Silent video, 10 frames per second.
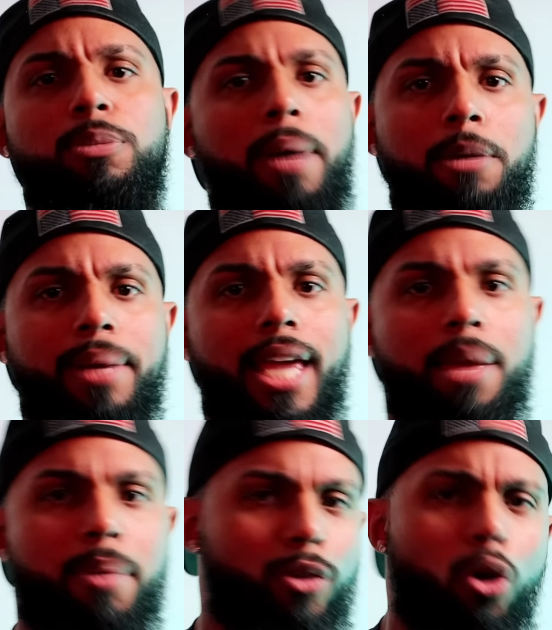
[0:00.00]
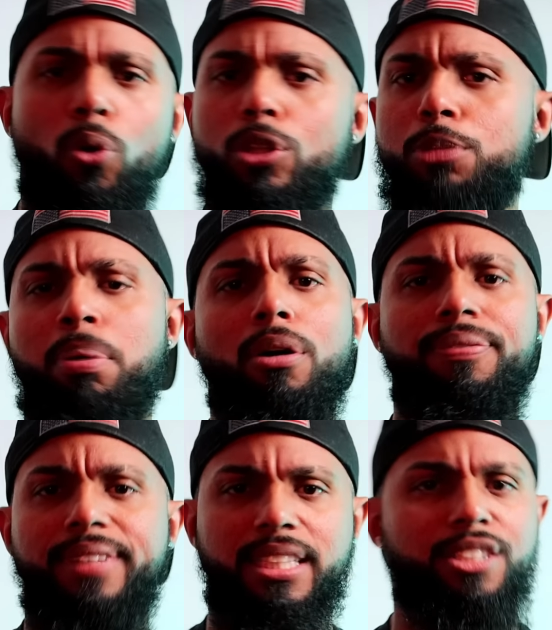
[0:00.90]
Spider-Man game ever. Oh, it's
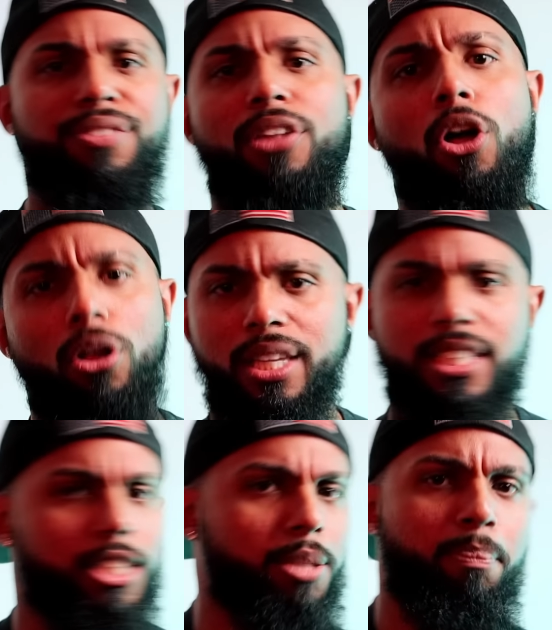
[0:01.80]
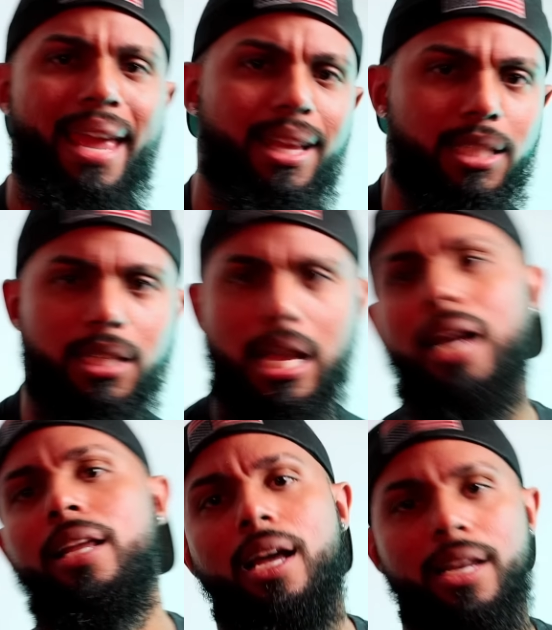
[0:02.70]
perfect, it's flawless, it's amazing,
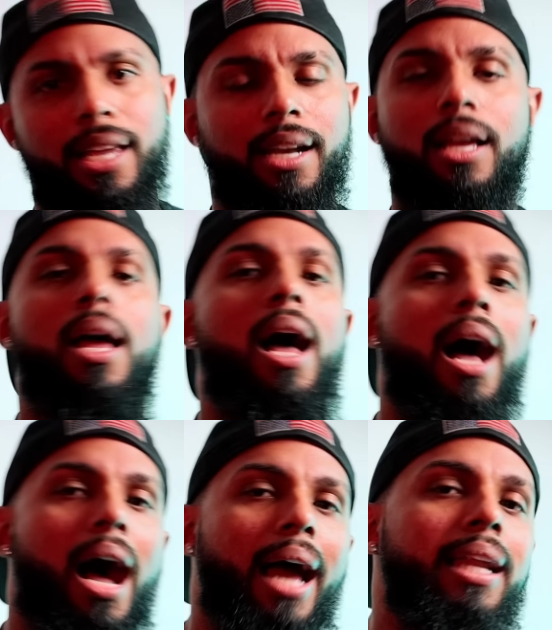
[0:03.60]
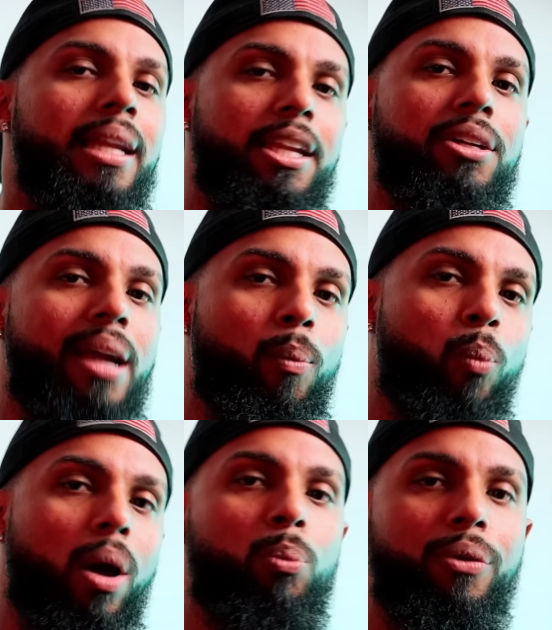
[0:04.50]
yada, yada, yada. I didn't hear not
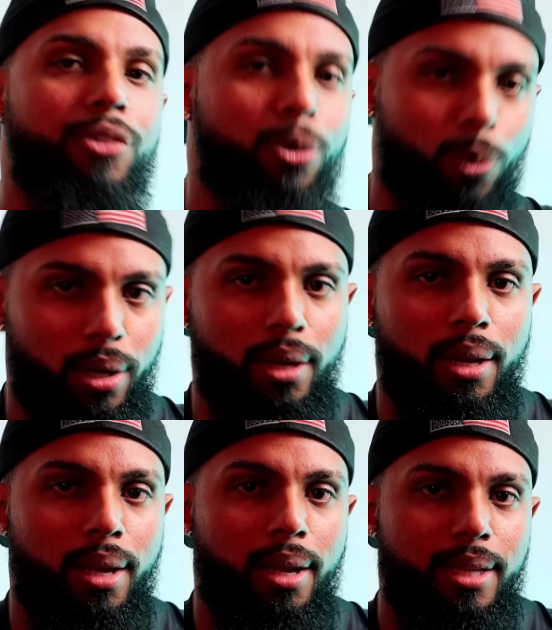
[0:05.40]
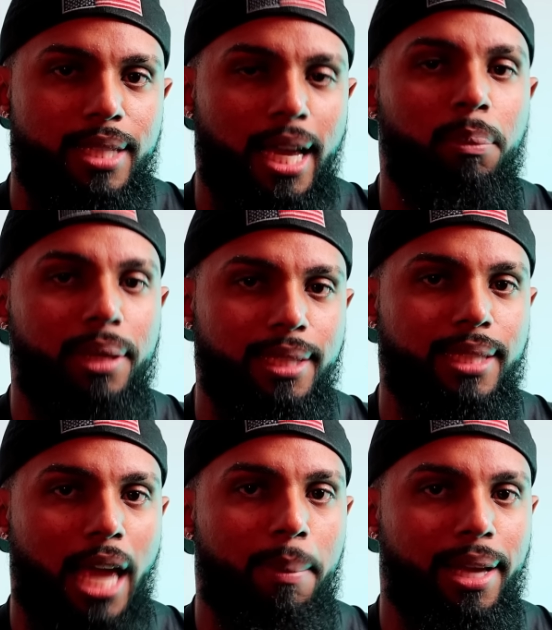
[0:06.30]
one reviewer tell me this
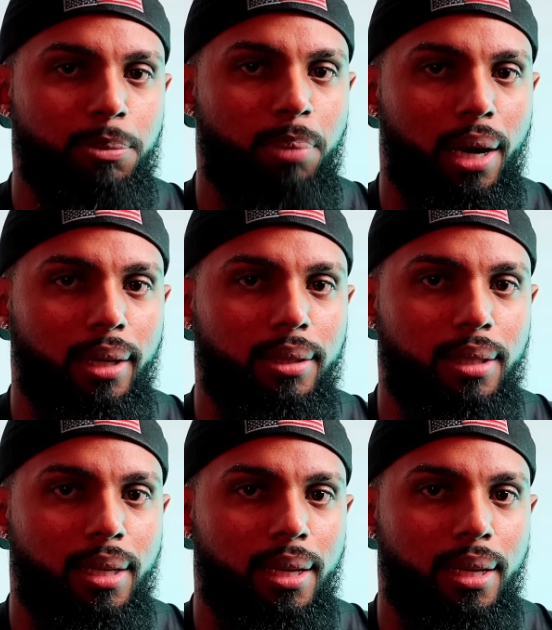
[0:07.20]
game has bugs.